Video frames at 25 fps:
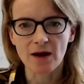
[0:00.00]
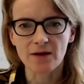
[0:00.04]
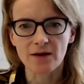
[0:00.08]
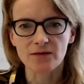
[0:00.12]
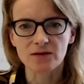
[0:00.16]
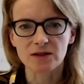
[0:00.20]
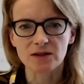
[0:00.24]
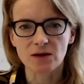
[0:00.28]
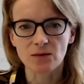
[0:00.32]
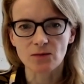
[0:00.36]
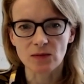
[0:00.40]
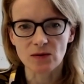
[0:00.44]

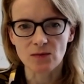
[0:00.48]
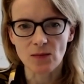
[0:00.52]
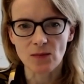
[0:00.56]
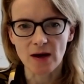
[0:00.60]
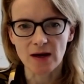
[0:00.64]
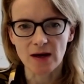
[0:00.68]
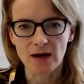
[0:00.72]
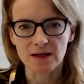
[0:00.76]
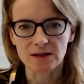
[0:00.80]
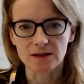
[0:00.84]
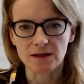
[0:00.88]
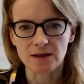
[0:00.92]
lives can be
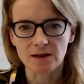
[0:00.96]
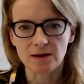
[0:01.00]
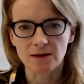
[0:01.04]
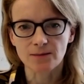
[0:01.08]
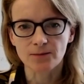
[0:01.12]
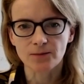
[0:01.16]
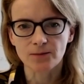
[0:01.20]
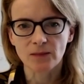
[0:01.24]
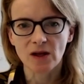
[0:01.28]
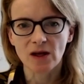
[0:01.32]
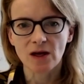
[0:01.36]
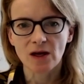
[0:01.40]
made.
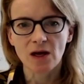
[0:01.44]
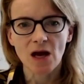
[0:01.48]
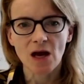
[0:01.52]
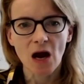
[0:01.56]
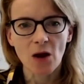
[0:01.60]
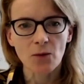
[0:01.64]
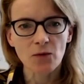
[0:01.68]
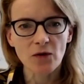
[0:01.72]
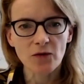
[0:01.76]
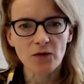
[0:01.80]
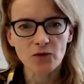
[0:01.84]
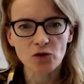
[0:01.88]

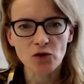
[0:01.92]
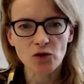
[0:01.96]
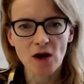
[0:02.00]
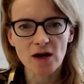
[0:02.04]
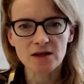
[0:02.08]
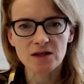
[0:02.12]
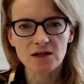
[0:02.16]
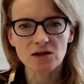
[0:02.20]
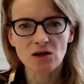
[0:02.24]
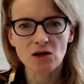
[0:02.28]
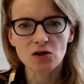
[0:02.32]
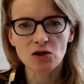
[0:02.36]
And we've
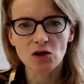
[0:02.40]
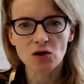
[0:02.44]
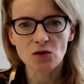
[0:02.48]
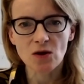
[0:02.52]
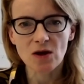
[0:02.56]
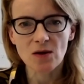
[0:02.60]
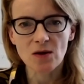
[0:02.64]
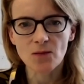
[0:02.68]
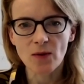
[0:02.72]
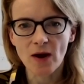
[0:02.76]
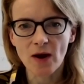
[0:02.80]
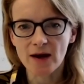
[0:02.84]
created a
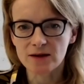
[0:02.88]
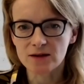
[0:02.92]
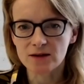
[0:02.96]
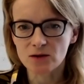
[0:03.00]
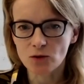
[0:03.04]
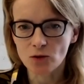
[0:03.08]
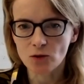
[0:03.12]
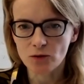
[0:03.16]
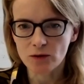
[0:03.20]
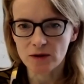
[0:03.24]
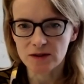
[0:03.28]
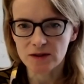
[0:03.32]
new impact
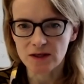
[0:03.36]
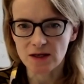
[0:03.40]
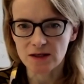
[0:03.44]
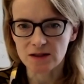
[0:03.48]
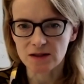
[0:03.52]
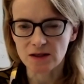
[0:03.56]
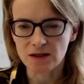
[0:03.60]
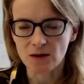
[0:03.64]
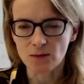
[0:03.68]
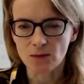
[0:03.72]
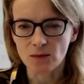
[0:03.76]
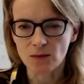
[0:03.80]
scoring
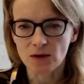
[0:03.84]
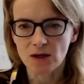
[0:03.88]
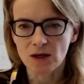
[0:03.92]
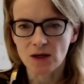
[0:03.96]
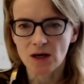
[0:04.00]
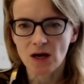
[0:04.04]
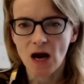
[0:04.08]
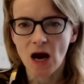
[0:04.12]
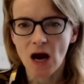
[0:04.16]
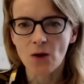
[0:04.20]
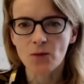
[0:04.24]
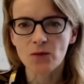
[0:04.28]
system,
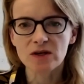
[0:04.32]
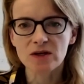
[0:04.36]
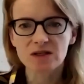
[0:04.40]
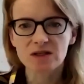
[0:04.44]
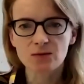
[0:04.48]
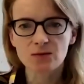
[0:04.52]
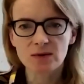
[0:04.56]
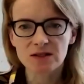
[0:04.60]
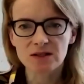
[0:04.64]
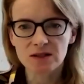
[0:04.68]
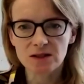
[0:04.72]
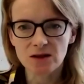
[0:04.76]
and we
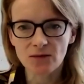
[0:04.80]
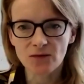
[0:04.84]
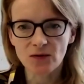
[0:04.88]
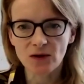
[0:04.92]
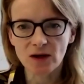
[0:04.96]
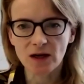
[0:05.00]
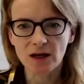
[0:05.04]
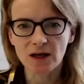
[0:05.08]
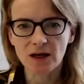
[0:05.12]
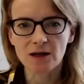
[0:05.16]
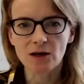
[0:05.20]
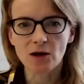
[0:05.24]

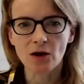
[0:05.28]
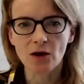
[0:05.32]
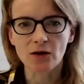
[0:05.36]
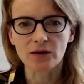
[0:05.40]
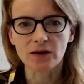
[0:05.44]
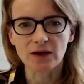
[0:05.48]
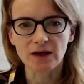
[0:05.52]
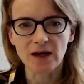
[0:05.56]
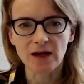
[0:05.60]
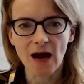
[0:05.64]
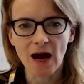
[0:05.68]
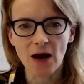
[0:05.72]
specifically
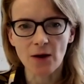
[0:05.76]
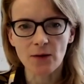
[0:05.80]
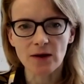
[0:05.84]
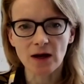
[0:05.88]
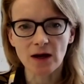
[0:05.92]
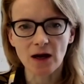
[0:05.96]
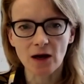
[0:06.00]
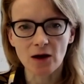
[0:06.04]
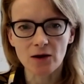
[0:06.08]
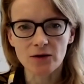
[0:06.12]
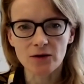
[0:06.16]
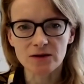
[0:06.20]
look at how
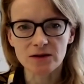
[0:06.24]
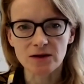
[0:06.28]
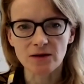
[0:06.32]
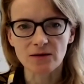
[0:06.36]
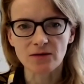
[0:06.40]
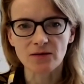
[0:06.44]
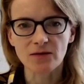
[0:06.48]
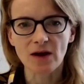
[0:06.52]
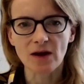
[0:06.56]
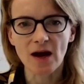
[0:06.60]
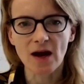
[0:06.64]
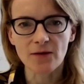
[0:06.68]

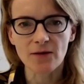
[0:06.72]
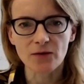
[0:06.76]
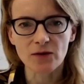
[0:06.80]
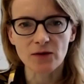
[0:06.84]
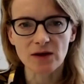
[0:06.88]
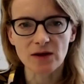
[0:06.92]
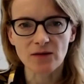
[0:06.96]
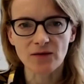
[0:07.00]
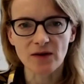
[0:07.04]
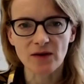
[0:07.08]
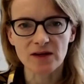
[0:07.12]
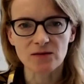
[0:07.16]
inclusive
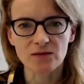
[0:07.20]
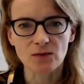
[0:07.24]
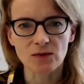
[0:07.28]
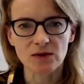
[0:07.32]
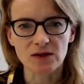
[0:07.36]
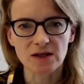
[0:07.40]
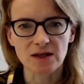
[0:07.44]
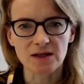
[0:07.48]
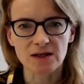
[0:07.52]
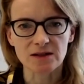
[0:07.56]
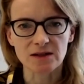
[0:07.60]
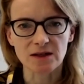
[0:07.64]
every
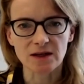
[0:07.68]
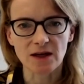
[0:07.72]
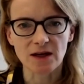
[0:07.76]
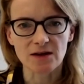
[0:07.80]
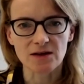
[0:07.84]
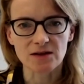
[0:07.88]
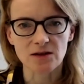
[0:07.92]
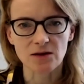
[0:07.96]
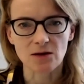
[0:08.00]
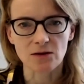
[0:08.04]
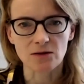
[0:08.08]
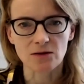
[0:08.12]
investment is
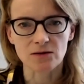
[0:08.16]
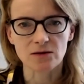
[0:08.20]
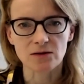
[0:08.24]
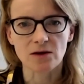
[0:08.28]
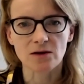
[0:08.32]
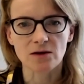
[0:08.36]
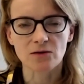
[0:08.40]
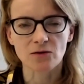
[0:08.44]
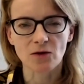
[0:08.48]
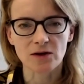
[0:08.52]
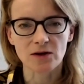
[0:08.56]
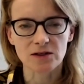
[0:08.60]
against
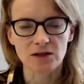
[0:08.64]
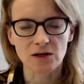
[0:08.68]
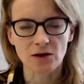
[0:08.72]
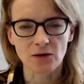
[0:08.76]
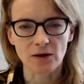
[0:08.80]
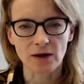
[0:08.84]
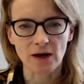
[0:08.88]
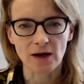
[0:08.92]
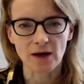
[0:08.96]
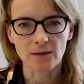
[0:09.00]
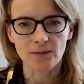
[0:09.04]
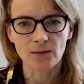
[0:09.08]
those
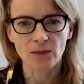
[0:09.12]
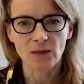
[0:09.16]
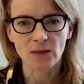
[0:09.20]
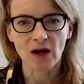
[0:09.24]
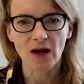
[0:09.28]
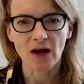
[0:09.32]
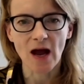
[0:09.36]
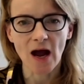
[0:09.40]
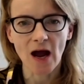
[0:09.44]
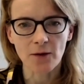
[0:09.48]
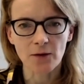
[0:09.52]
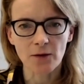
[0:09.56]
criteria
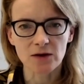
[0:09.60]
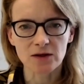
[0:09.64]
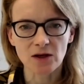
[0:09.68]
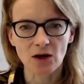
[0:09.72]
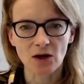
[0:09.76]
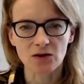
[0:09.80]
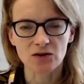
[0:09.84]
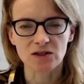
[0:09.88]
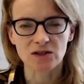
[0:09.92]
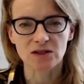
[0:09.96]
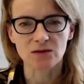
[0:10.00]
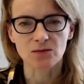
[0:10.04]
and how it
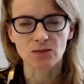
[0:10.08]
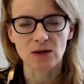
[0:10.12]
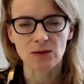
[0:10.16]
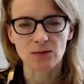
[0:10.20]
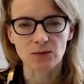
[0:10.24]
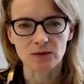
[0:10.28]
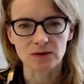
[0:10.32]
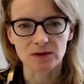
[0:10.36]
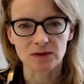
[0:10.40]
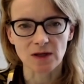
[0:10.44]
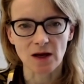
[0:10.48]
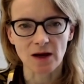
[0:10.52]
touches
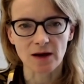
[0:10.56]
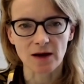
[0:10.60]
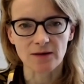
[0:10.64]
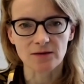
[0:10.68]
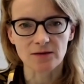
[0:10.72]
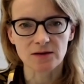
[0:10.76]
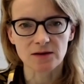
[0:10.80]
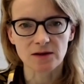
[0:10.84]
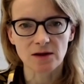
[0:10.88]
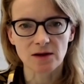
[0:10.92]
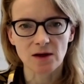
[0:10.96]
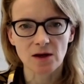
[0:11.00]
people's
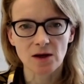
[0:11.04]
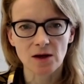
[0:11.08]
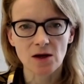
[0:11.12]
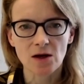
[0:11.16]
lives.